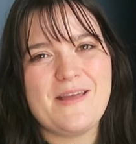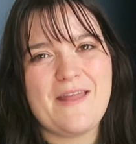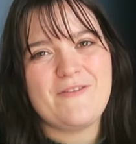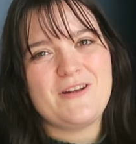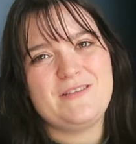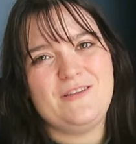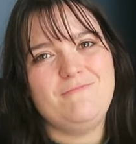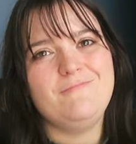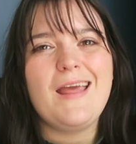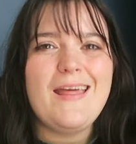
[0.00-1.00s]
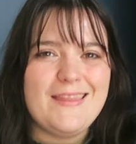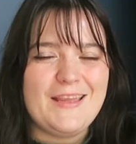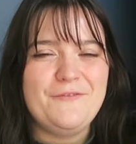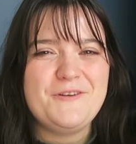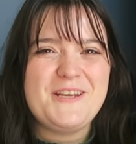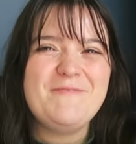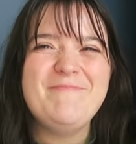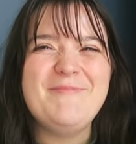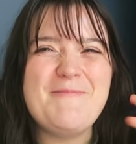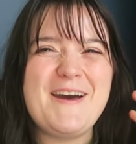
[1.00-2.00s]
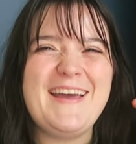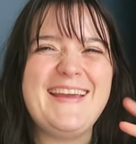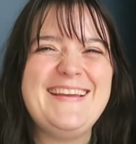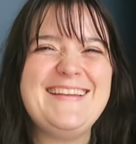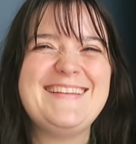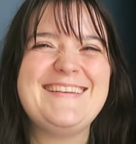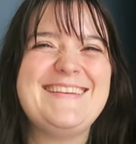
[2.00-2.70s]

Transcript: again very soon. Thank you for watching. Bye bye.